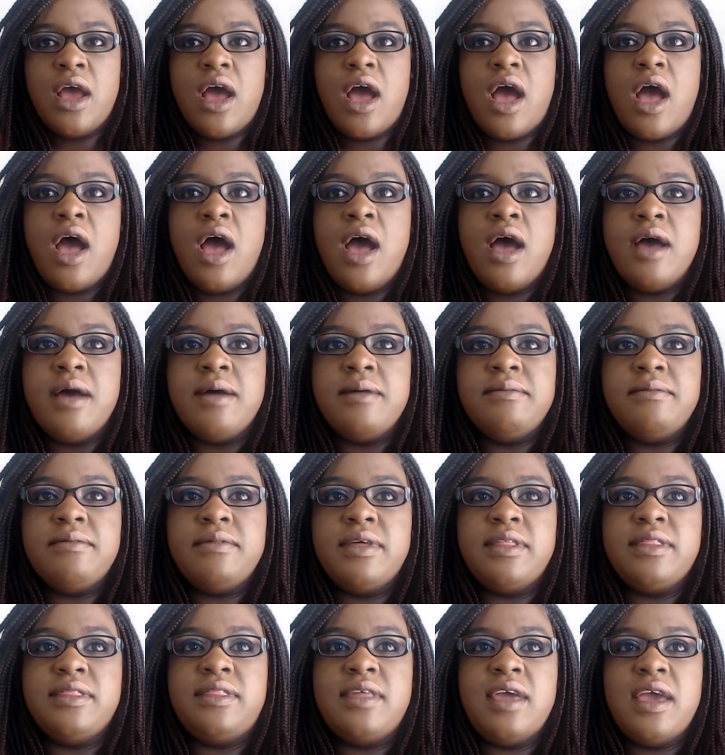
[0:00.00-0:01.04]

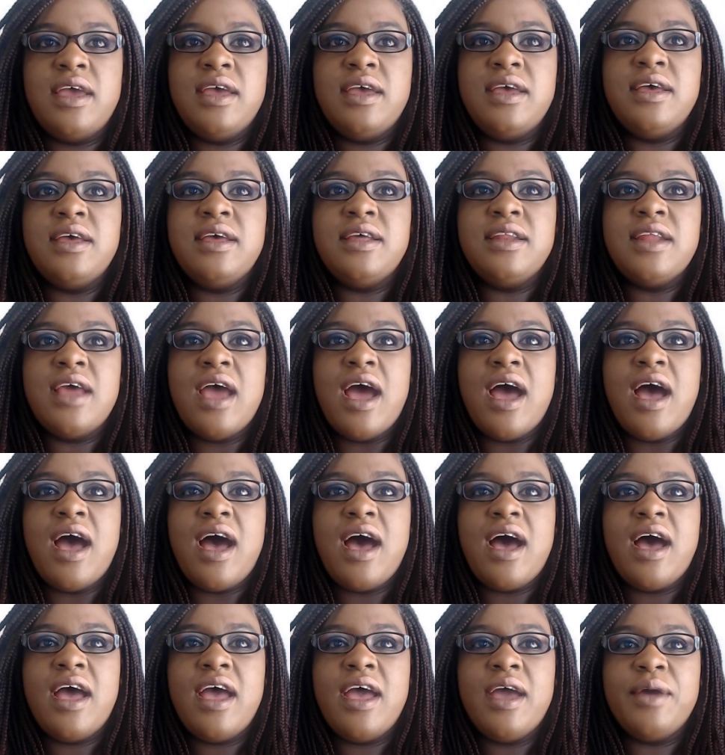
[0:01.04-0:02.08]
Then
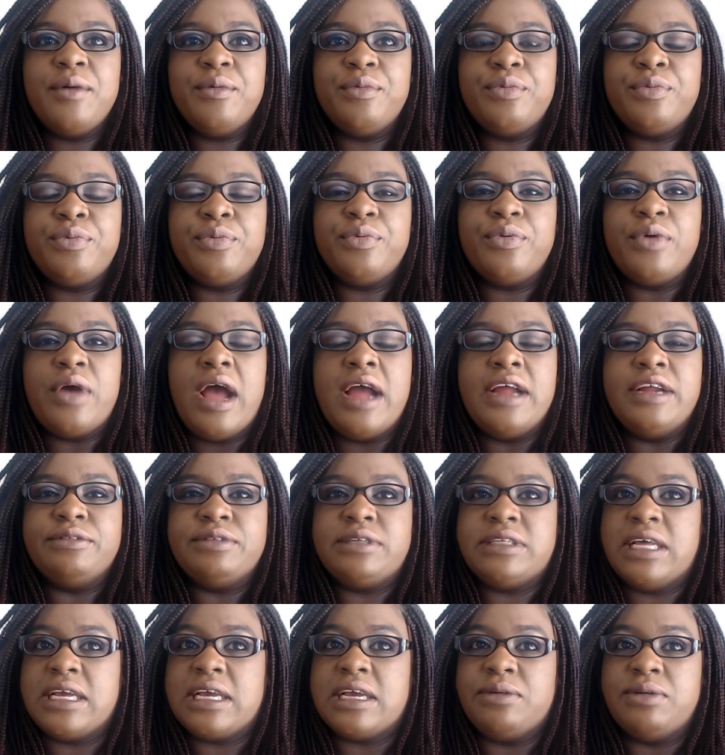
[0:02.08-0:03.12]
I was
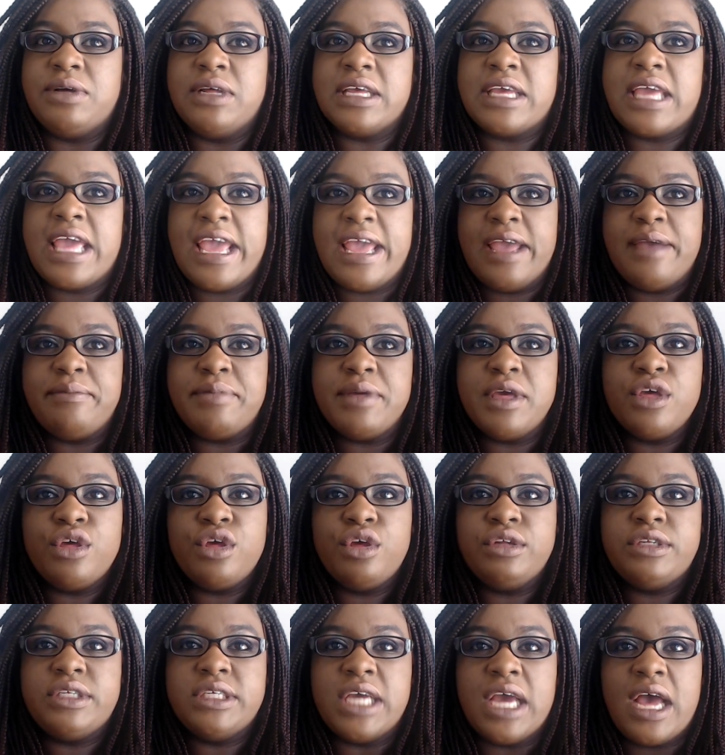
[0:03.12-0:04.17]
like, well, it can't be a
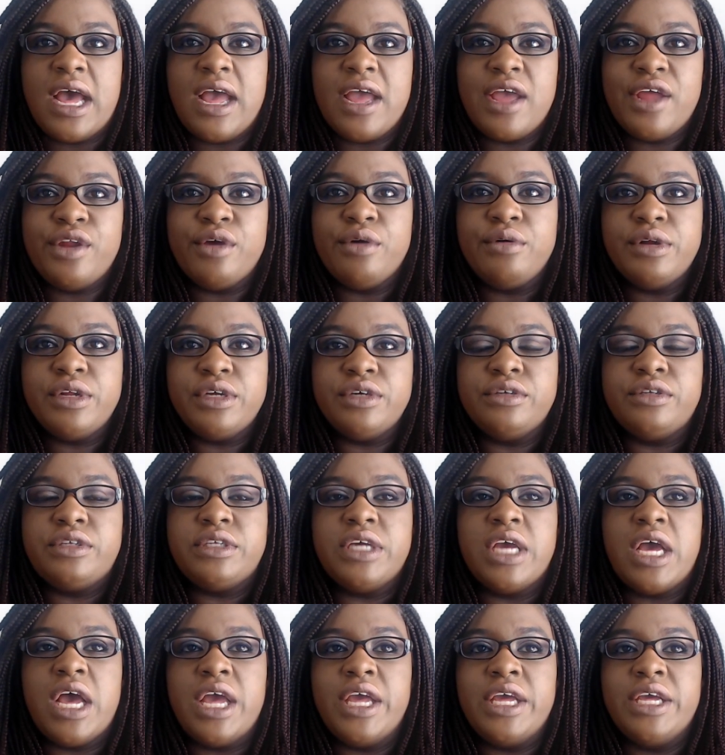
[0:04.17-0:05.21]
UTI. I know what a
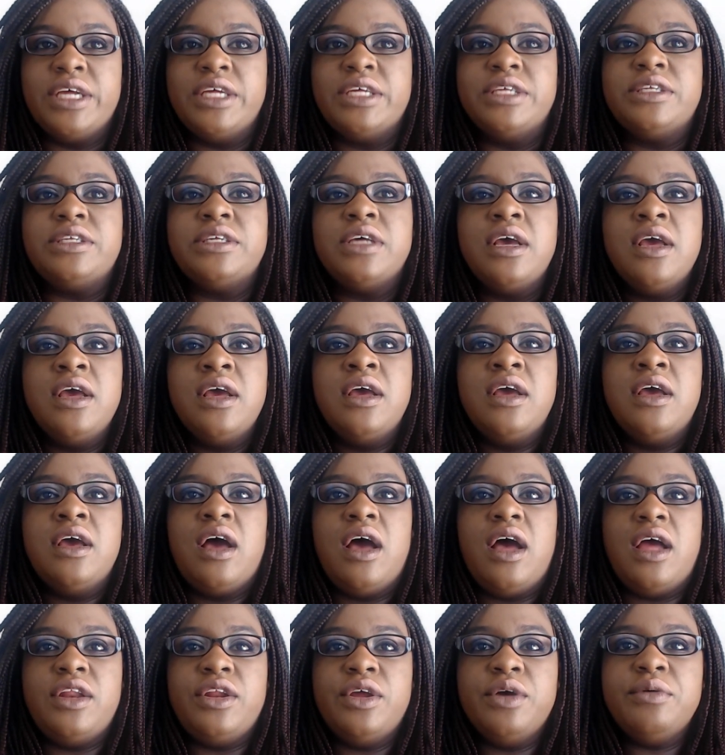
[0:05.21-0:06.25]
UTI is.
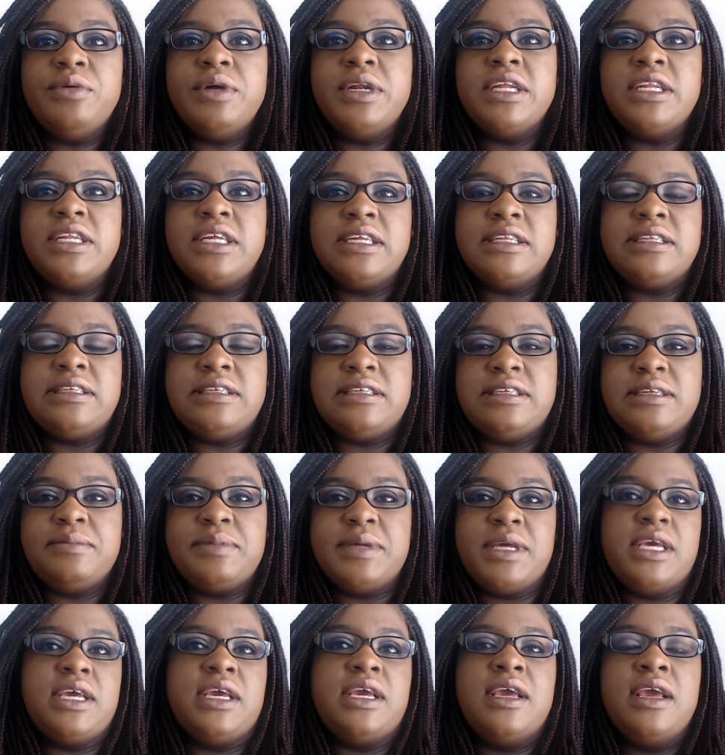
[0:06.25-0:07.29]
I know what it needs to
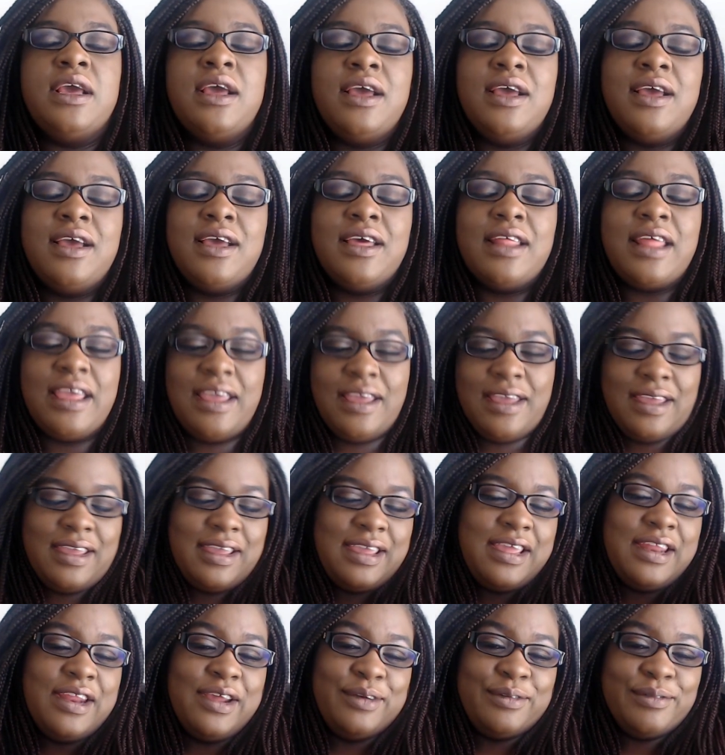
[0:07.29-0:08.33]
be. Like,
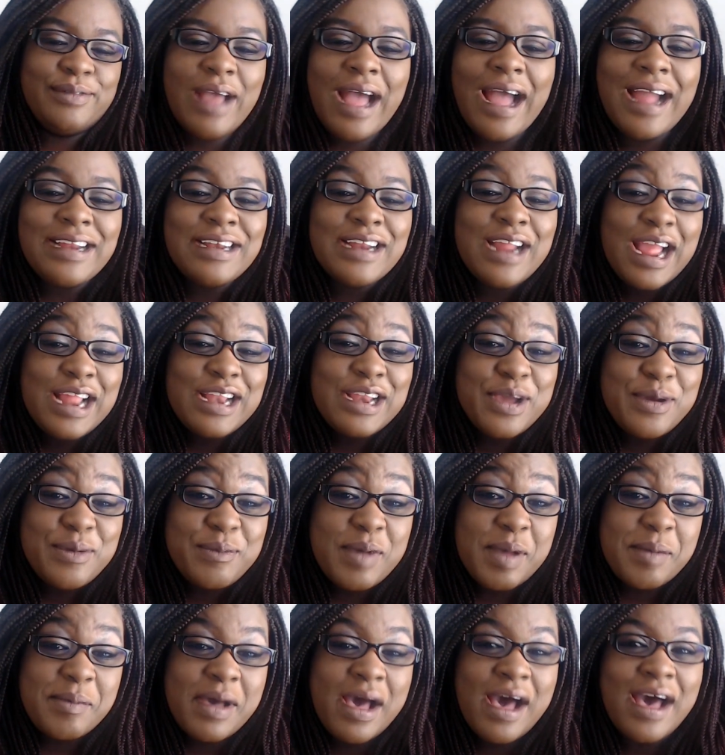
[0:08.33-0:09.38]
I know
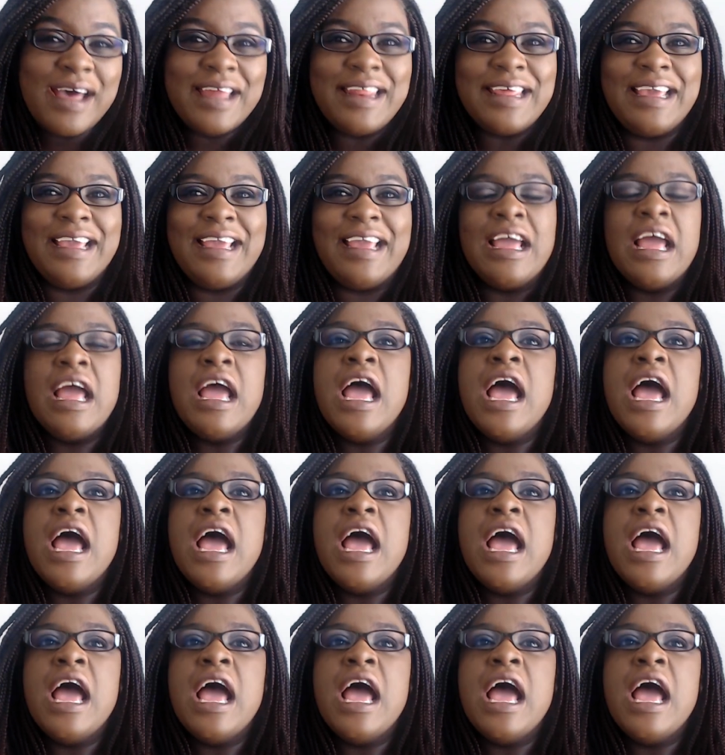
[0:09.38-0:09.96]
my body.